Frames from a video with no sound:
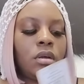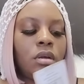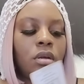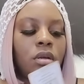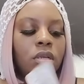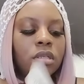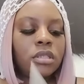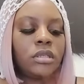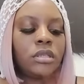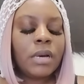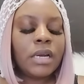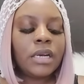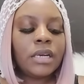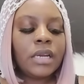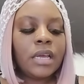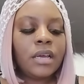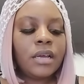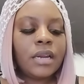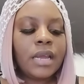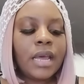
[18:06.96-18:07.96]
Somebody
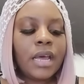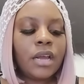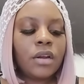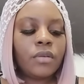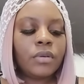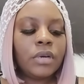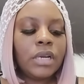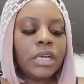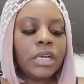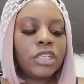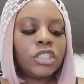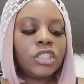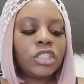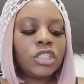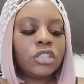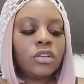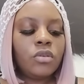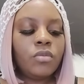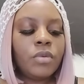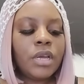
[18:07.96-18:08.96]
they could have had a
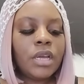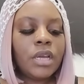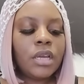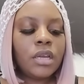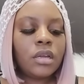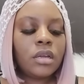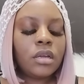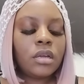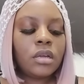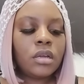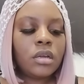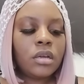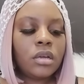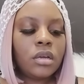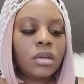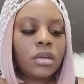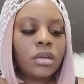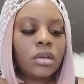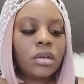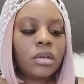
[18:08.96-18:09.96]
relationship with.
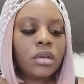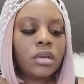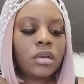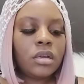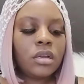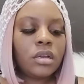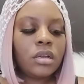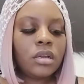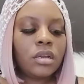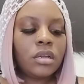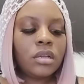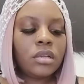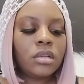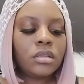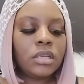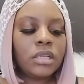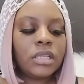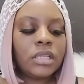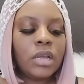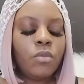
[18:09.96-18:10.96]

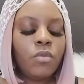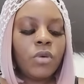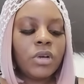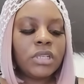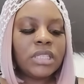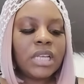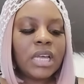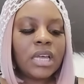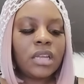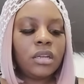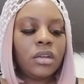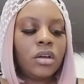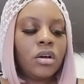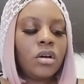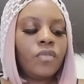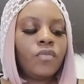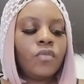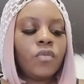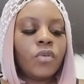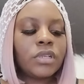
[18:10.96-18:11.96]
That they once had
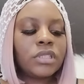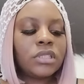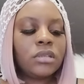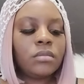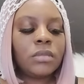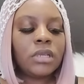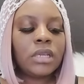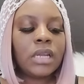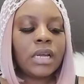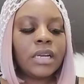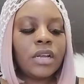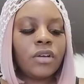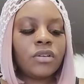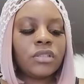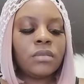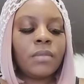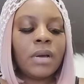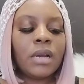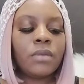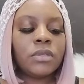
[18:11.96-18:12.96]
love for or something like that. Or
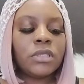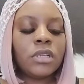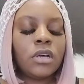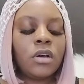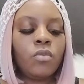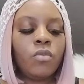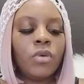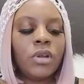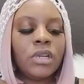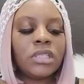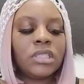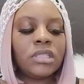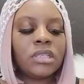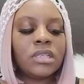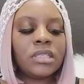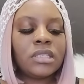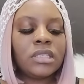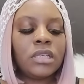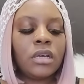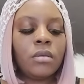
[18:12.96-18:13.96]
somebody was unwilling to
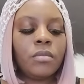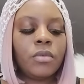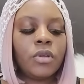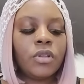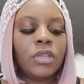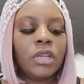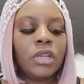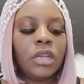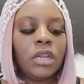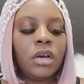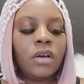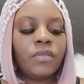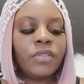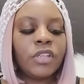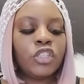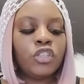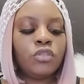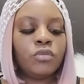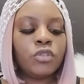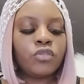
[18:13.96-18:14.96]
accept the love
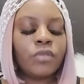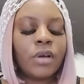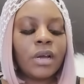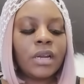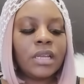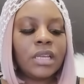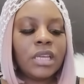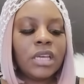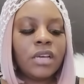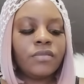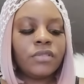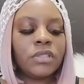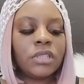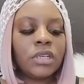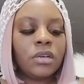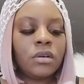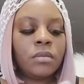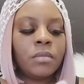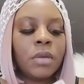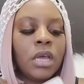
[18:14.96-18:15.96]
that you were trying to give to
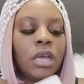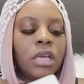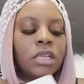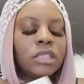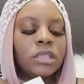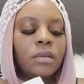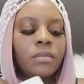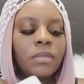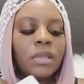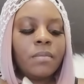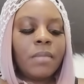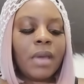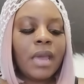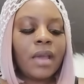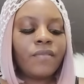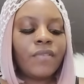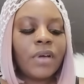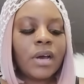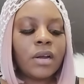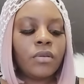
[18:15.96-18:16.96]
them. Something
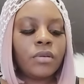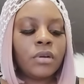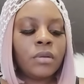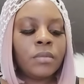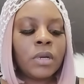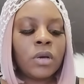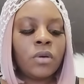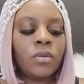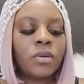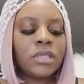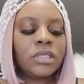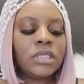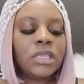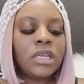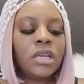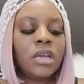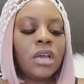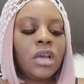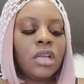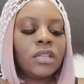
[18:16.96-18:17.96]
backfired on them, though. Because
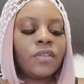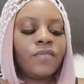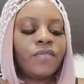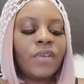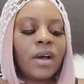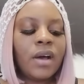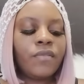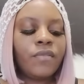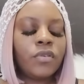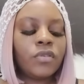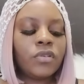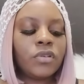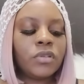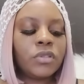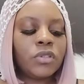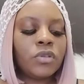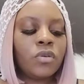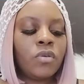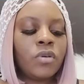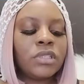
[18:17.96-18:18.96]
see, the Five of
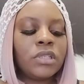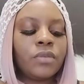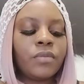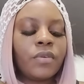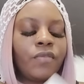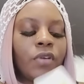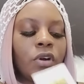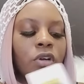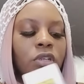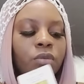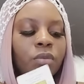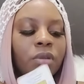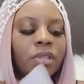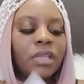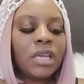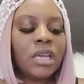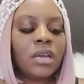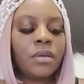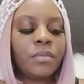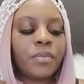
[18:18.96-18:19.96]
Swords in reverse with
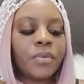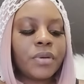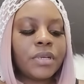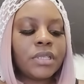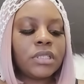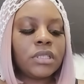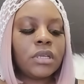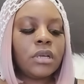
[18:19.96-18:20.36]
the Empress.